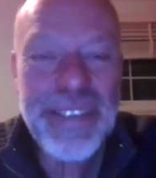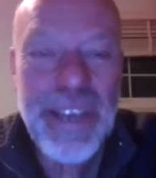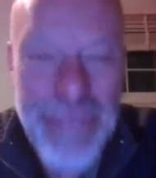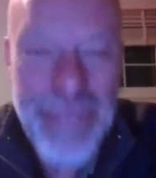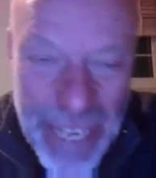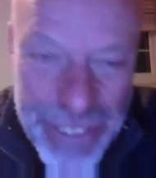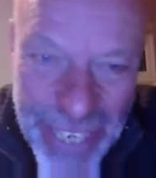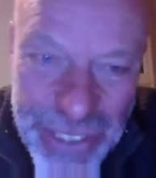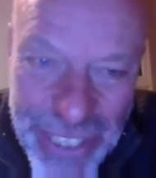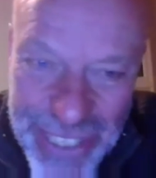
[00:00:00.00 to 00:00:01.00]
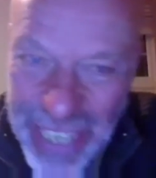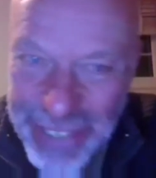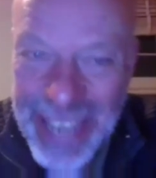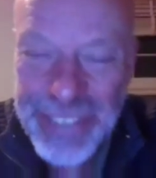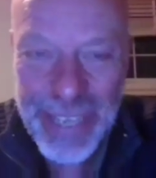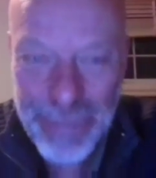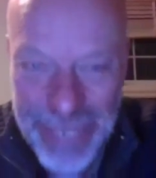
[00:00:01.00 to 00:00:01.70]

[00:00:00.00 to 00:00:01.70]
No, actually, I'd just like to add to that.